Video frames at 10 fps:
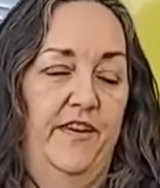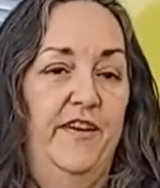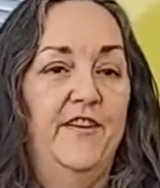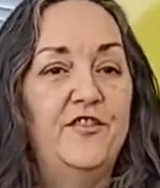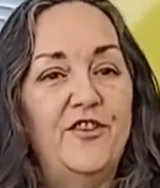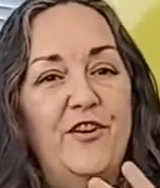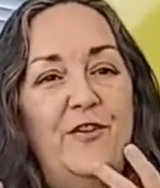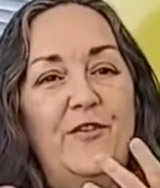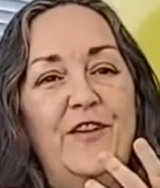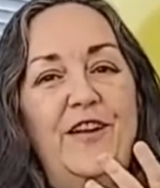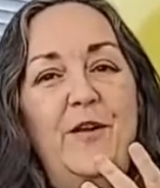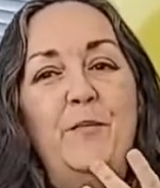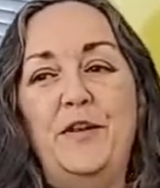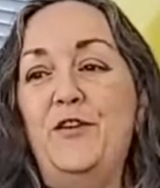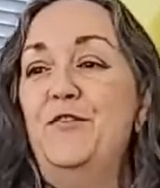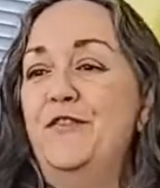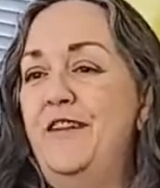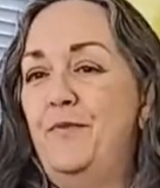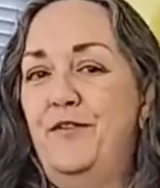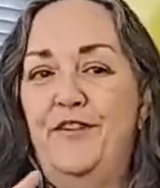So, but
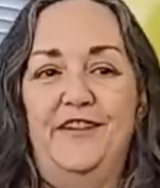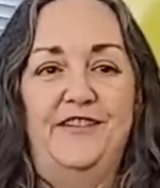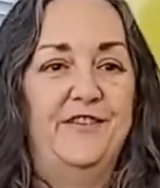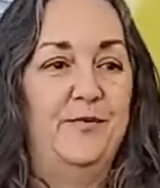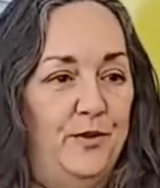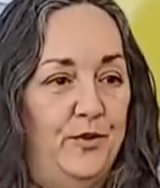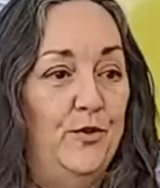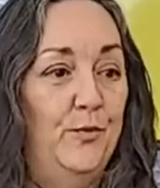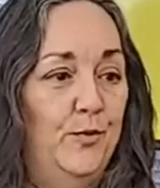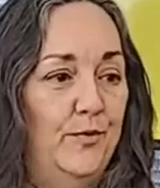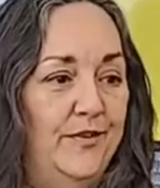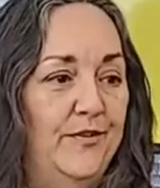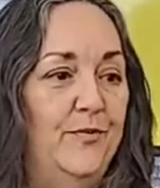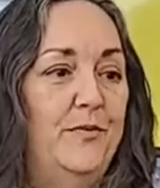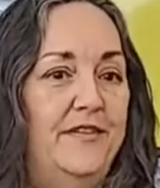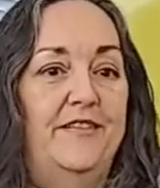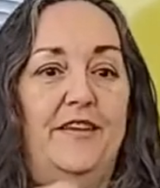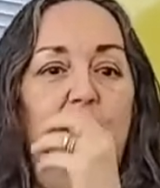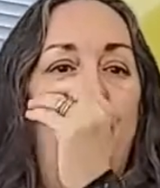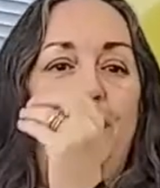Unity provides us with tools where
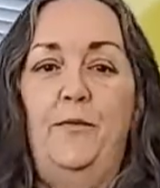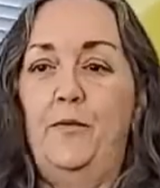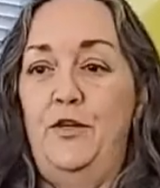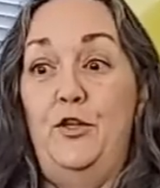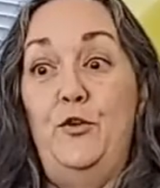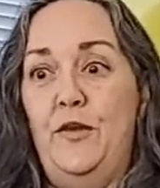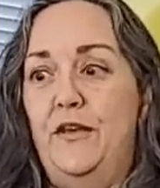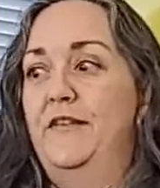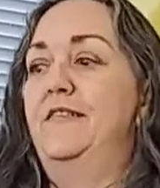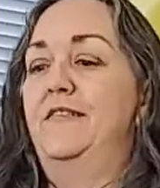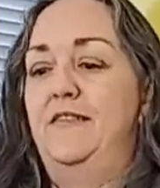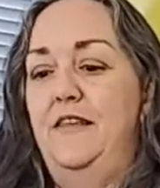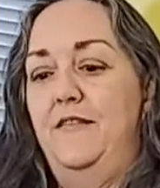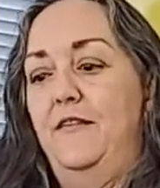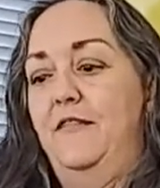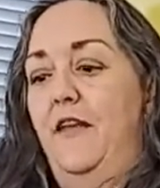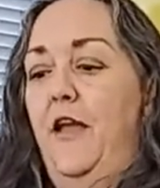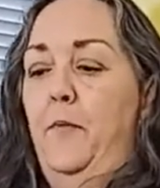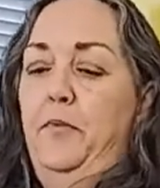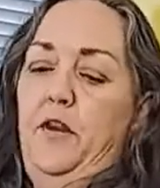it's like, okay, when you can see this
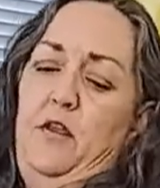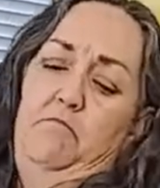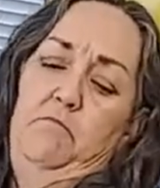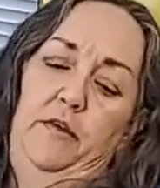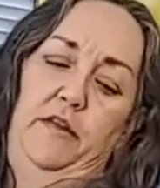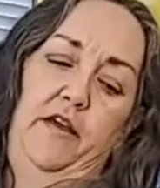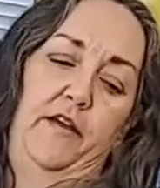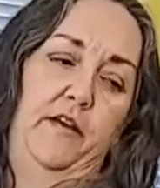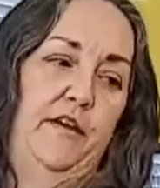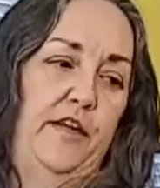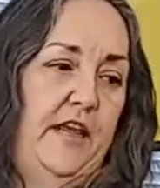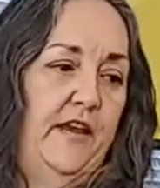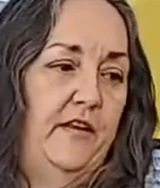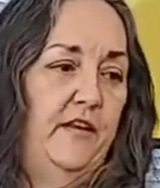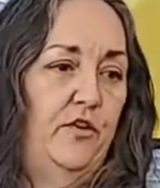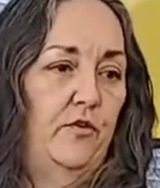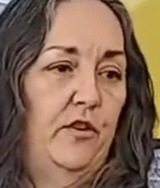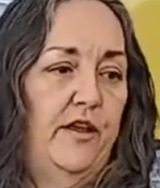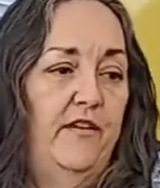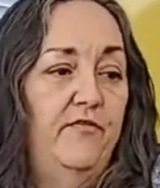happening again and again in your
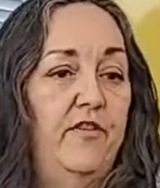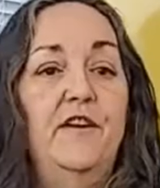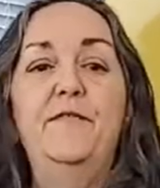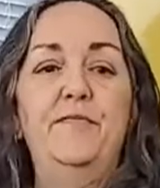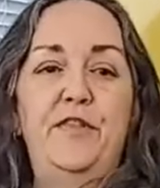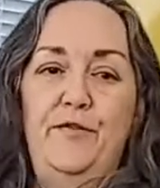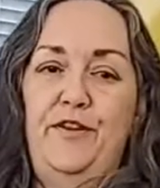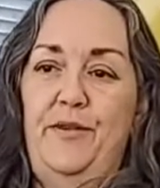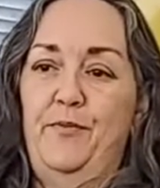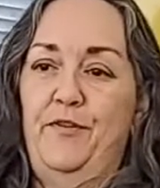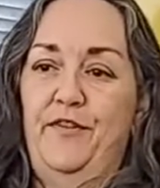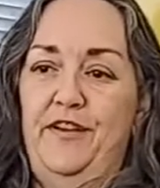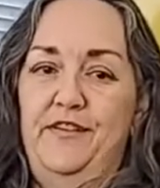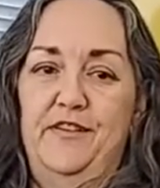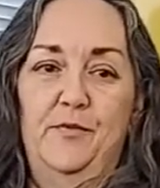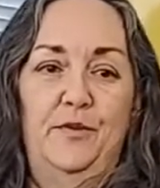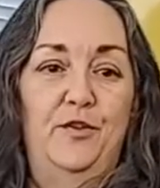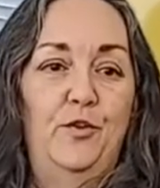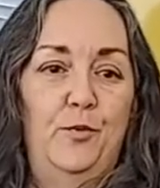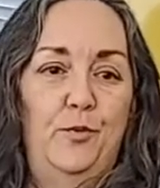life, Unity provides us with
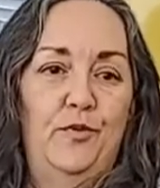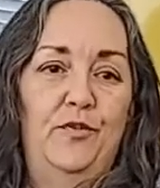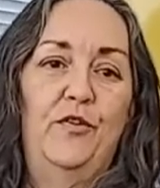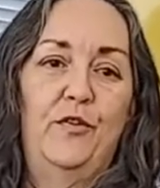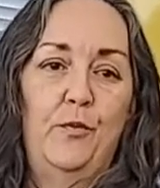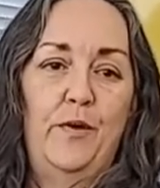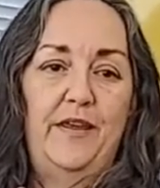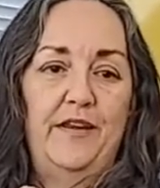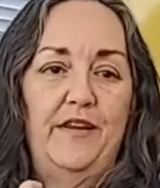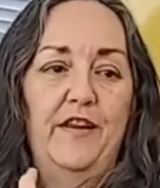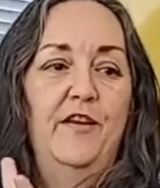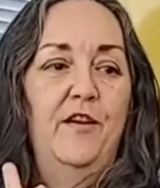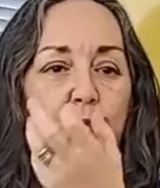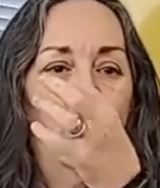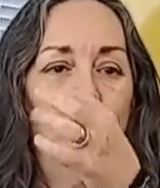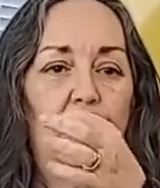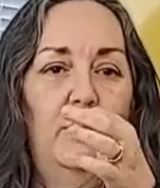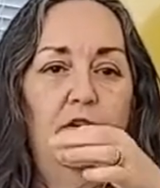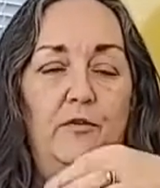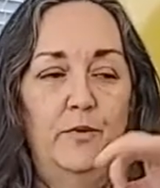tools so that we can work
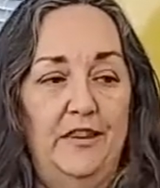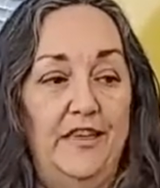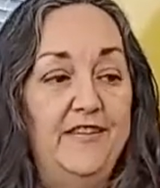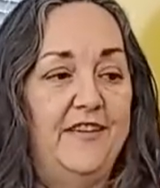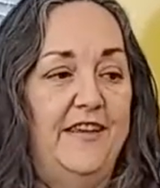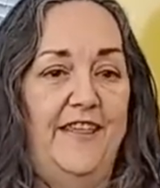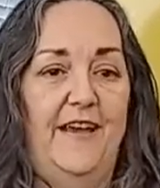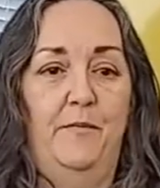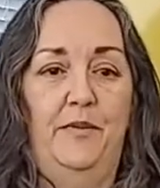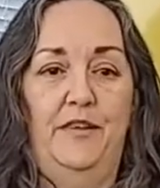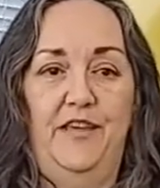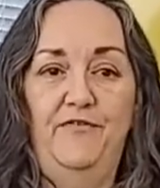on releasing that belief